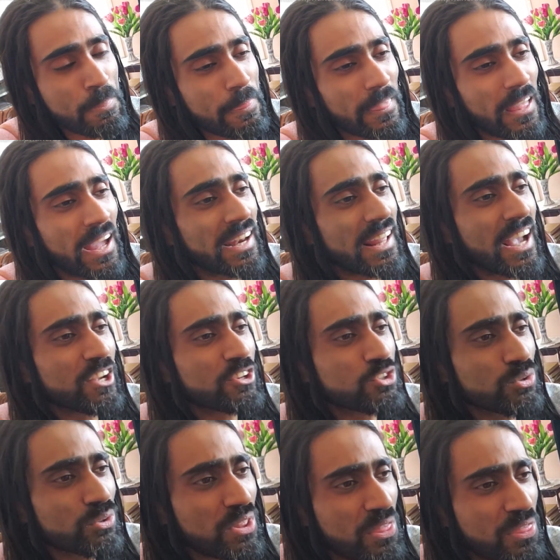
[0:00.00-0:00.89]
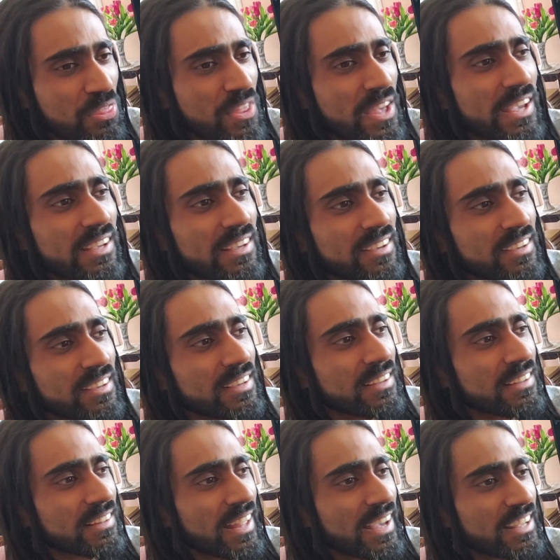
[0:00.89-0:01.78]
and actually think,
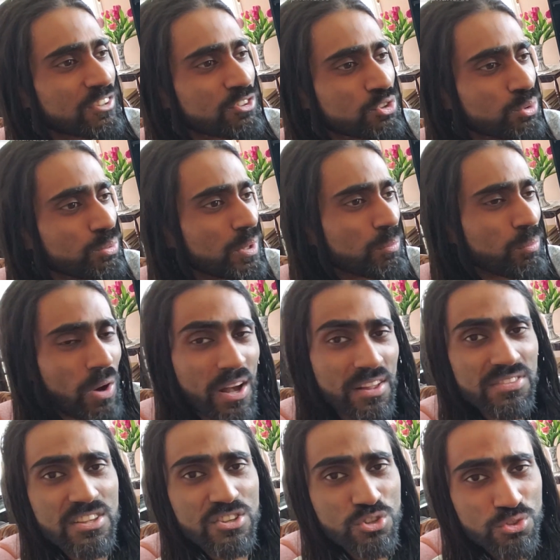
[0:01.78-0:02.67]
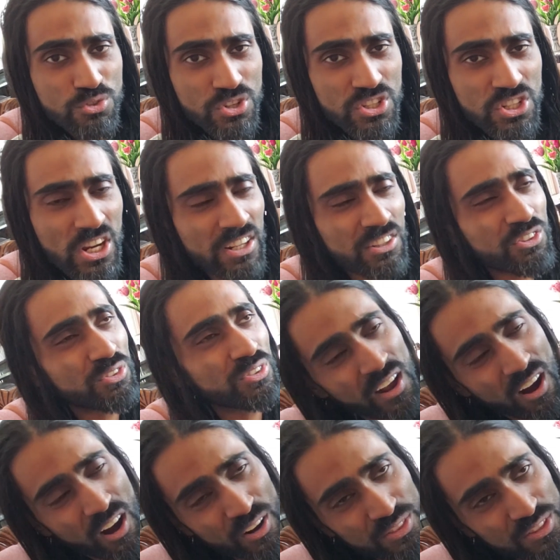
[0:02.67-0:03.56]
like, do we want this
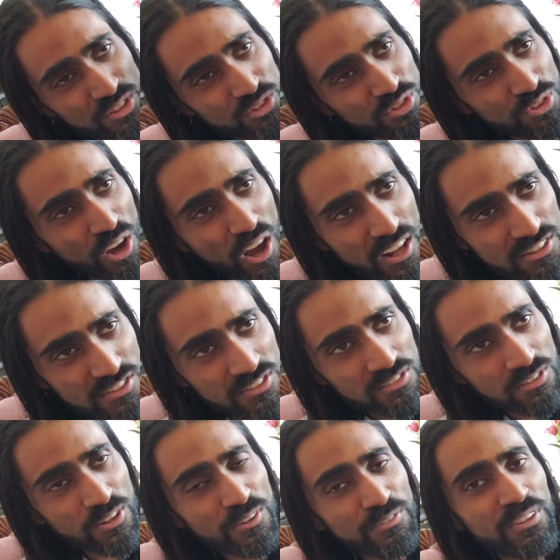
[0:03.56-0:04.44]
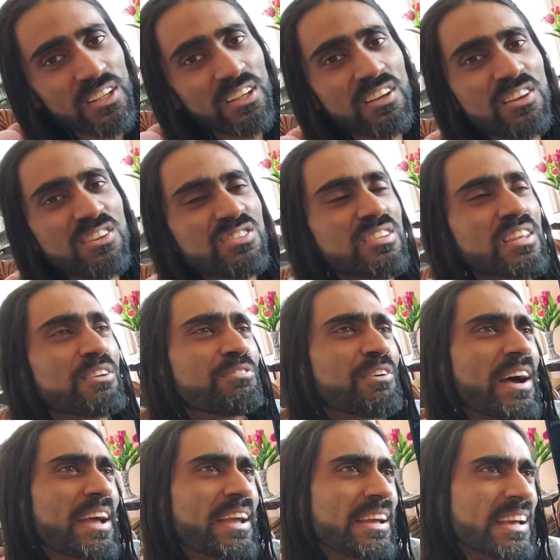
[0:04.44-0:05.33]
trajectory? Are these thoughts serving us? If
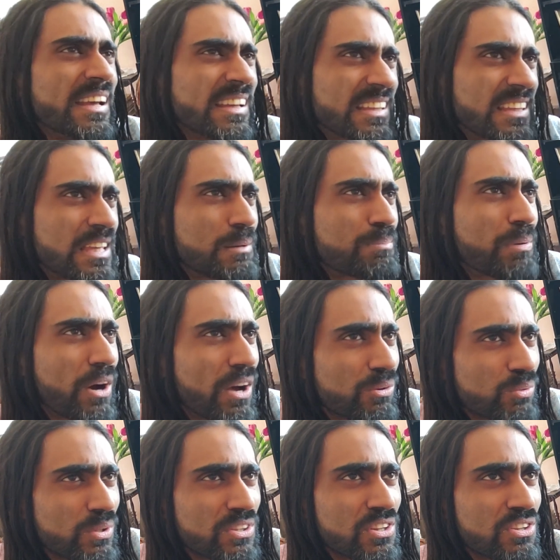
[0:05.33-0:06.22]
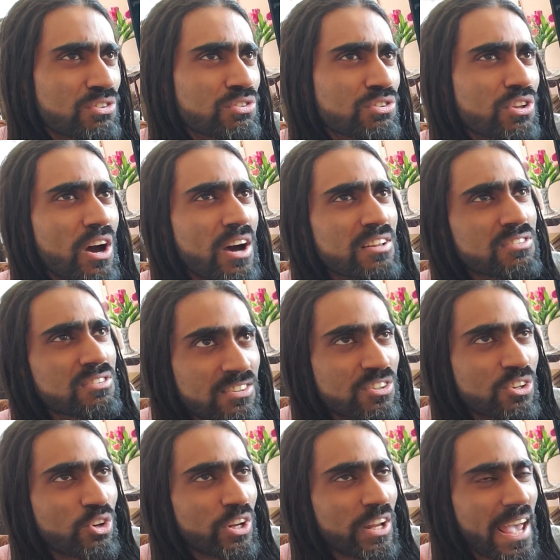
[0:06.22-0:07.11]
I keep on with these thoughts, is
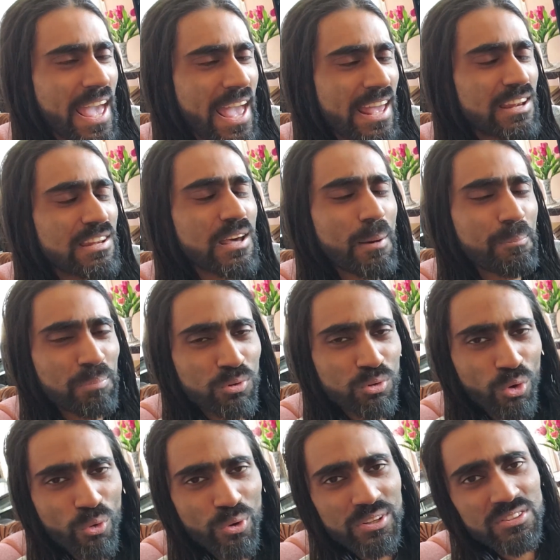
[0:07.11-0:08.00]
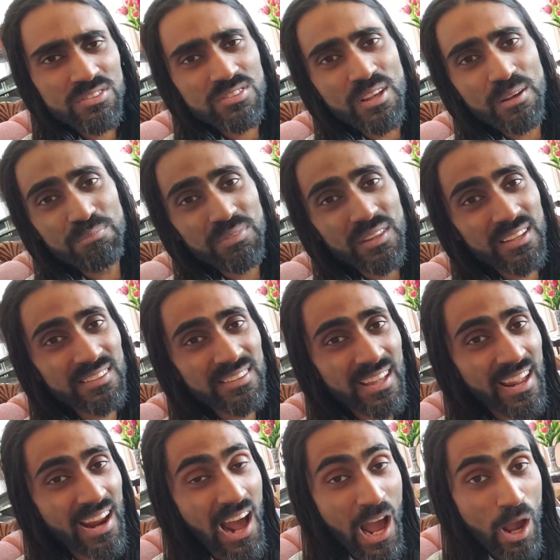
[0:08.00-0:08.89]
it going to end up growing something
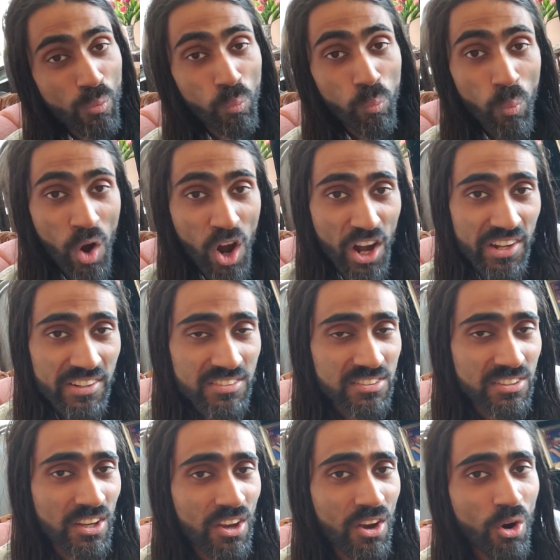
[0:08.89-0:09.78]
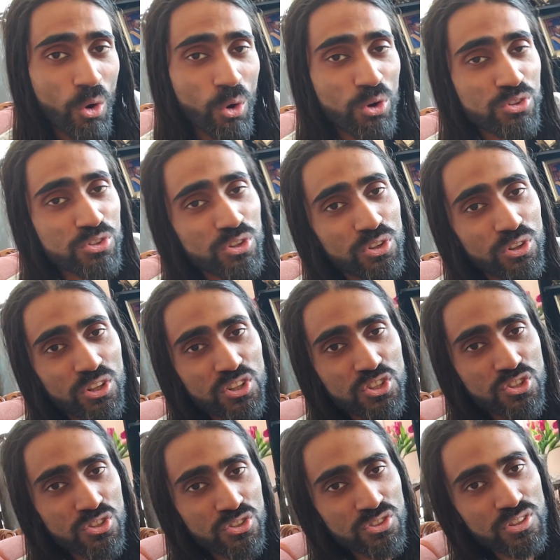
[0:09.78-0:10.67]
that I want? Or is it going to
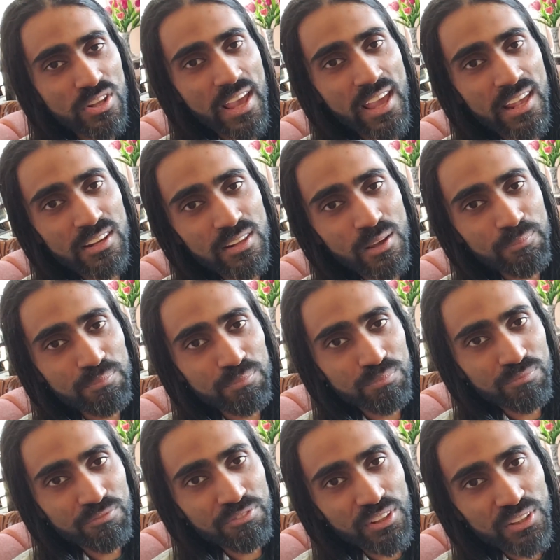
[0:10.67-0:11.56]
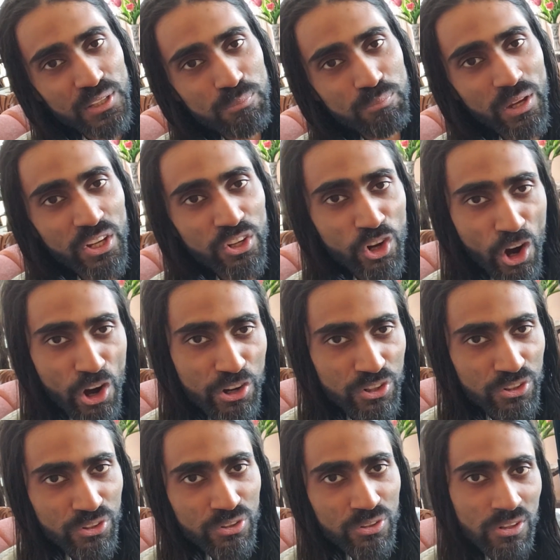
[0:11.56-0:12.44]
just end up filling my
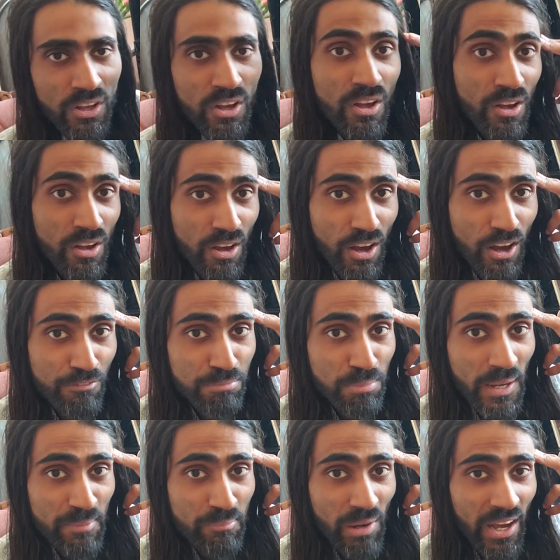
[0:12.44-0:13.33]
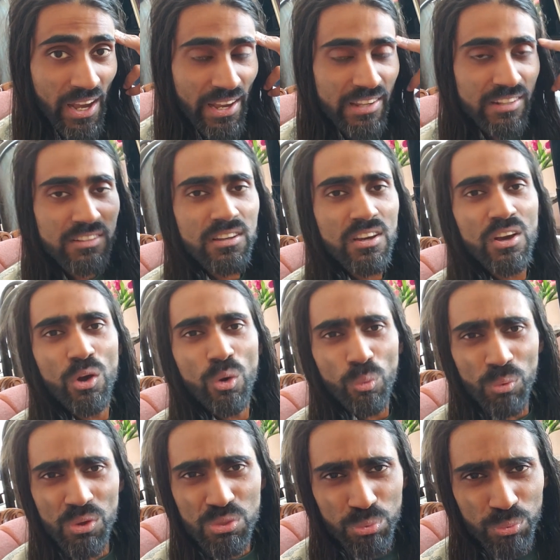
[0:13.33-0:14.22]
garden of my mind
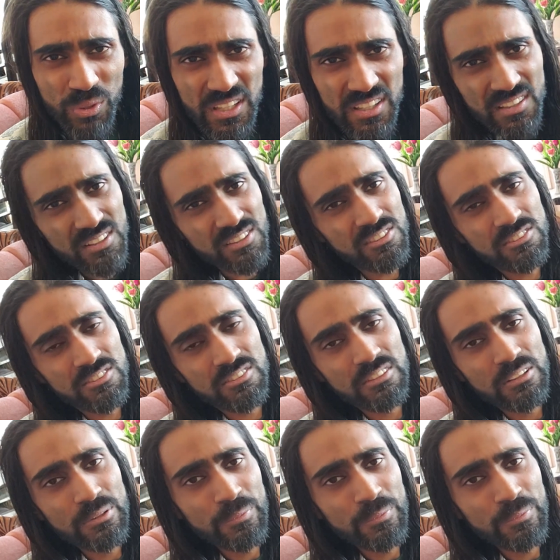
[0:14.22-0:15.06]
with weeds?